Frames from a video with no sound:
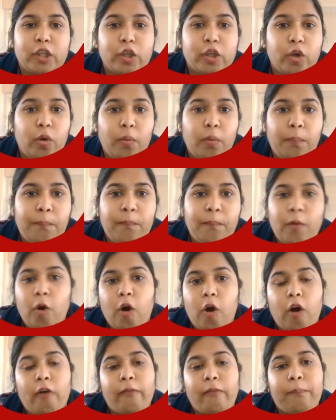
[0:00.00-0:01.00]
group
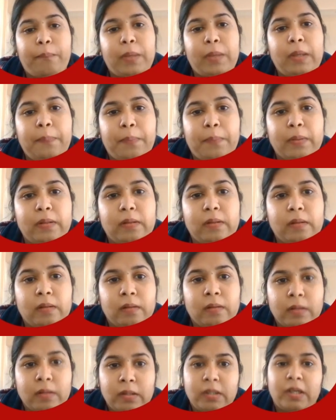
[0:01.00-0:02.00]
of people,
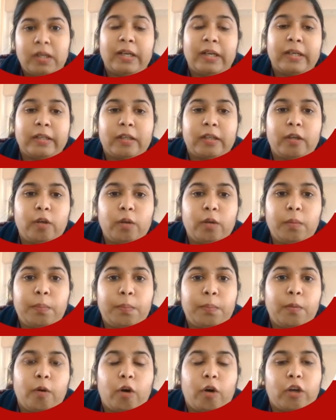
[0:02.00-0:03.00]

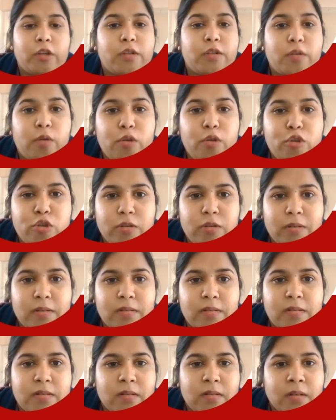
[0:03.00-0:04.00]
group or
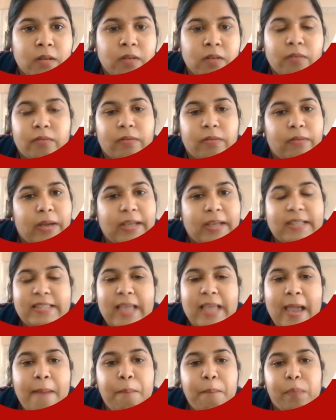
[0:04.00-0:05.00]
soldiers.
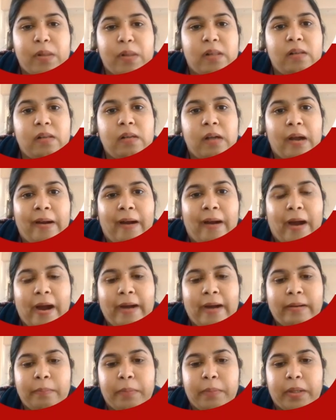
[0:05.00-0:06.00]
Example,
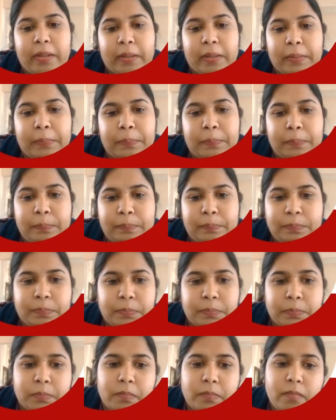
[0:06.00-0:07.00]
army.
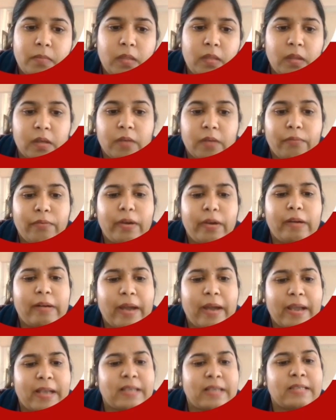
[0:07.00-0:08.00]

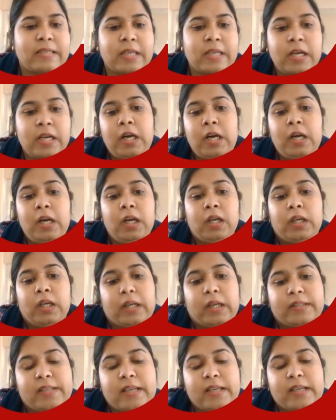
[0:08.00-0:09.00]
Whereas
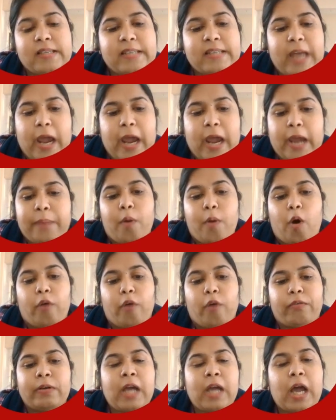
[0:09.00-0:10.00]
sixth type of
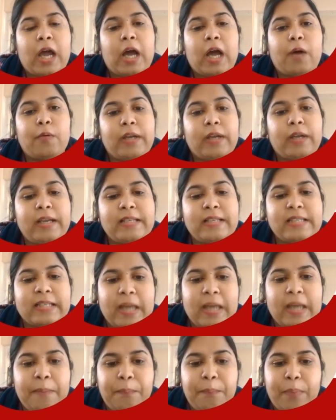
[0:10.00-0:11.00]
a noun is a
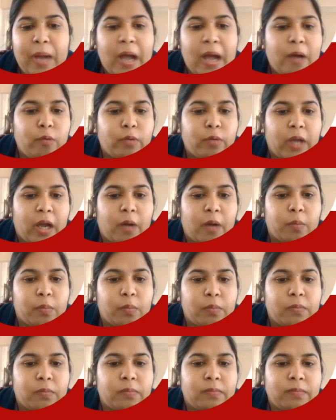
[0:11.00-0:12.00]
compound noun.
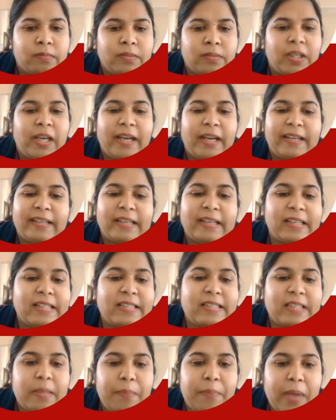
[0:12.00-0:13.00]
It
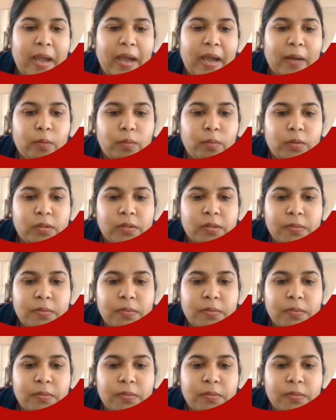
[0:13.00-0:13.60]
tells about